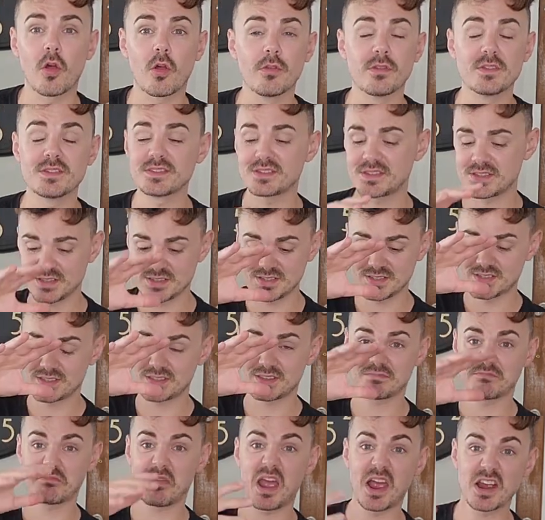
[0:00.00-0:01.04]
this is
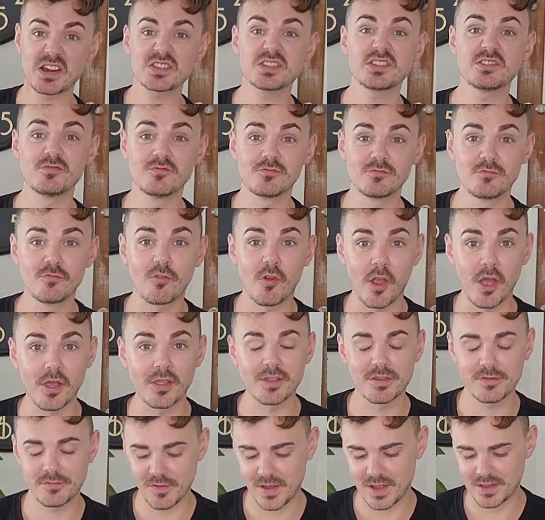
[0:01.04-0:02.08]
actually
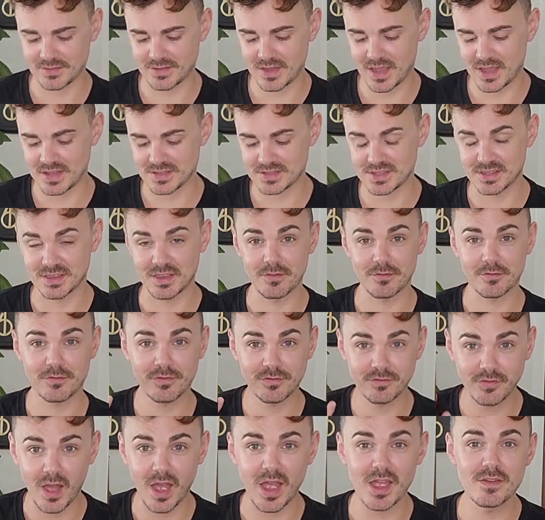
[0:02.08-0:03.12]
really fantastic. The
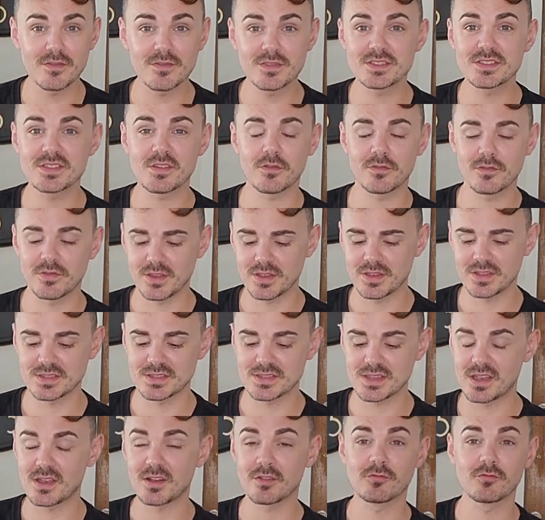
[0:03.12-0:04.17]
flavors of
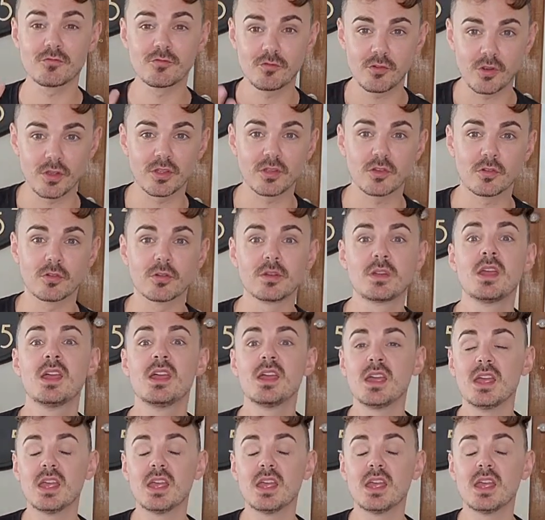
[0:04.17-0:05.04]
this are really good.